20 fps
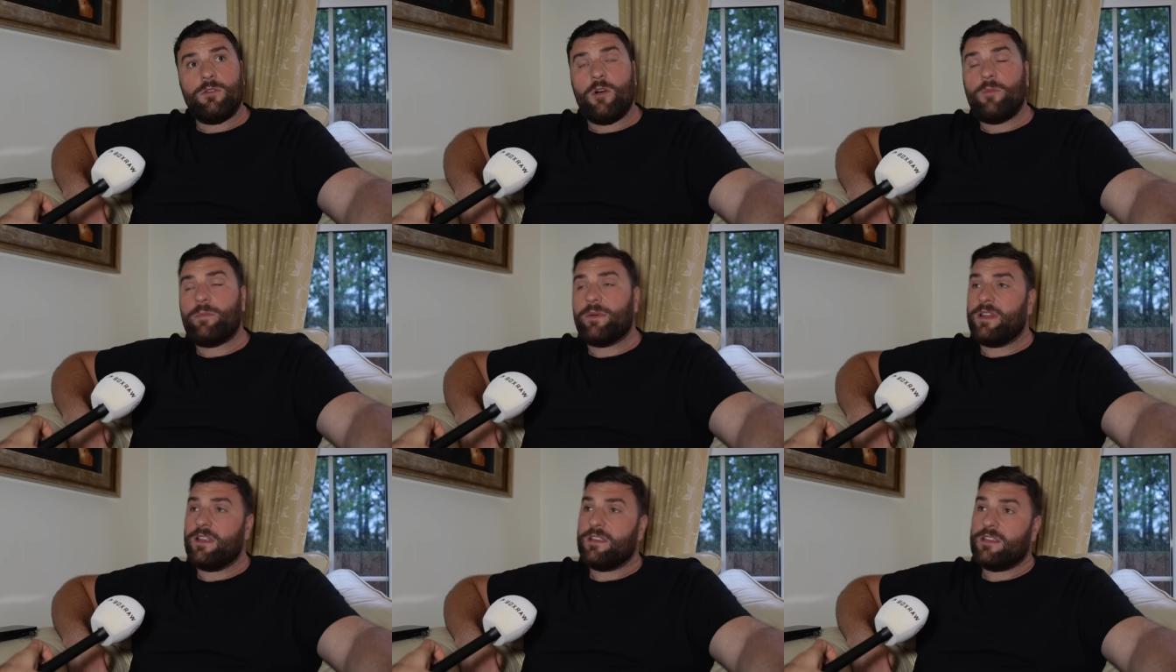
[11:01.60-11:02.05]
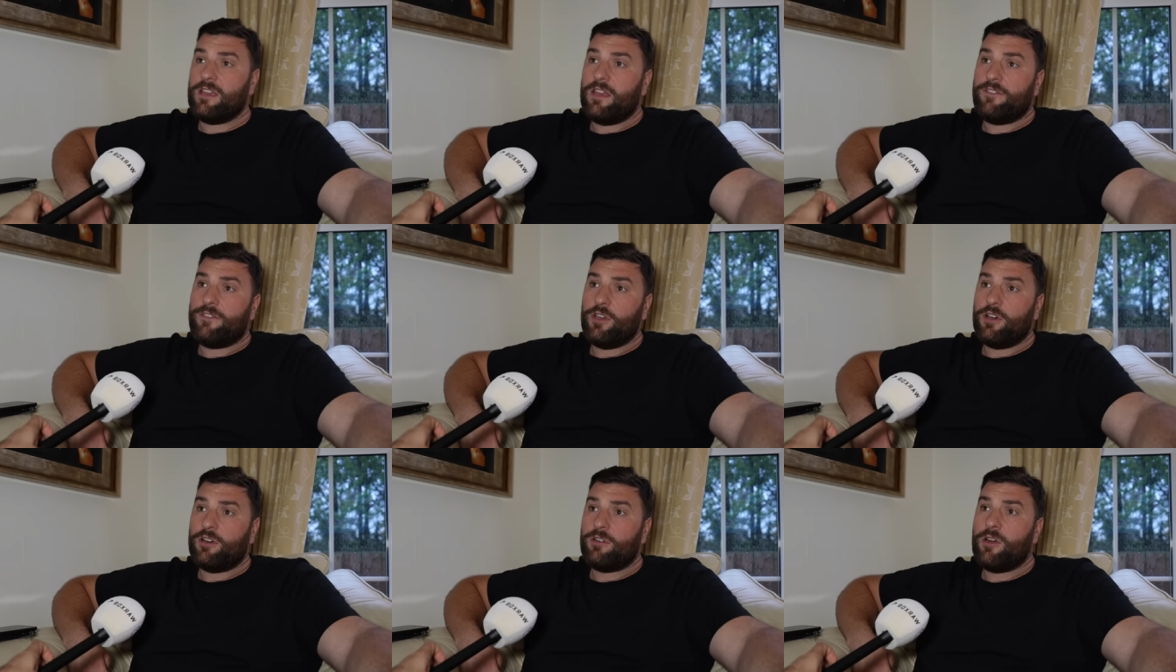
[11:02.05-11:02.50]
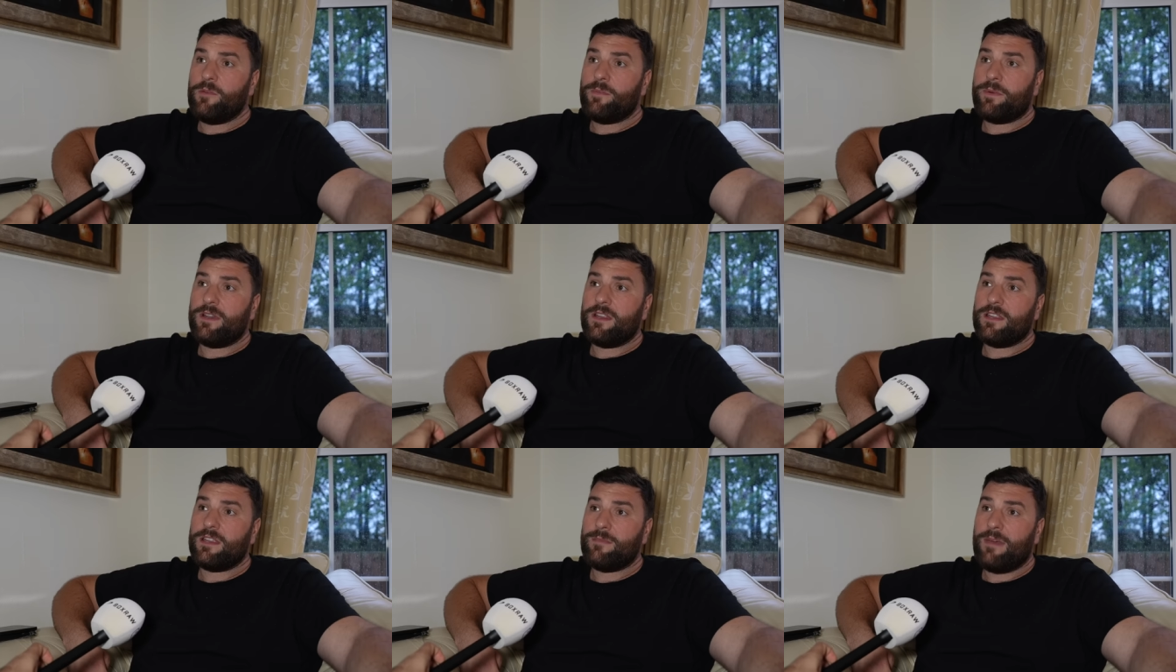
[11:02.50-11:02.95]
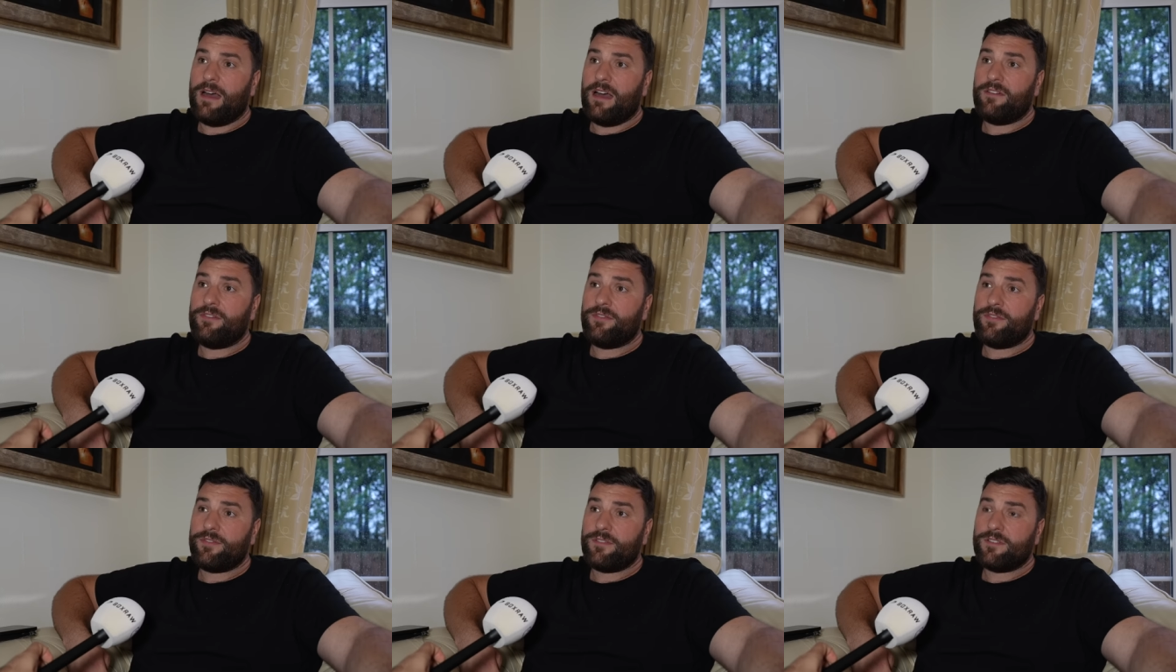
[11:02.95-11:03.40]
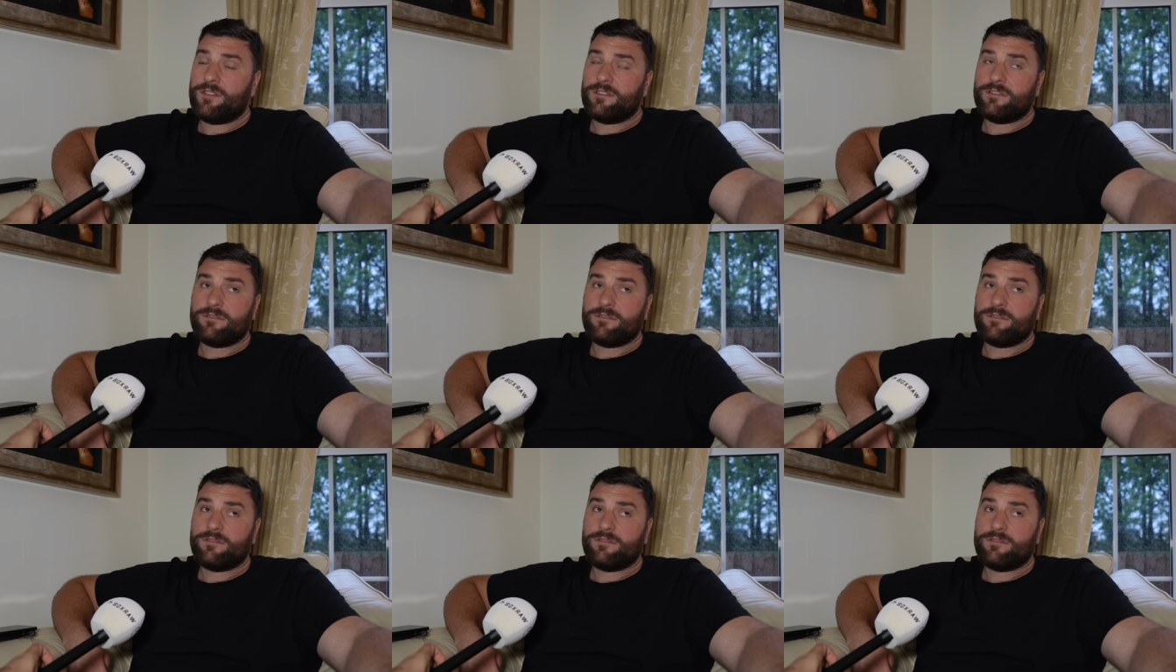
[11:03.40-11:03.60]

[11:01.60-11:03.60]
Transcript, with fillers: opening if you're opening your mouth,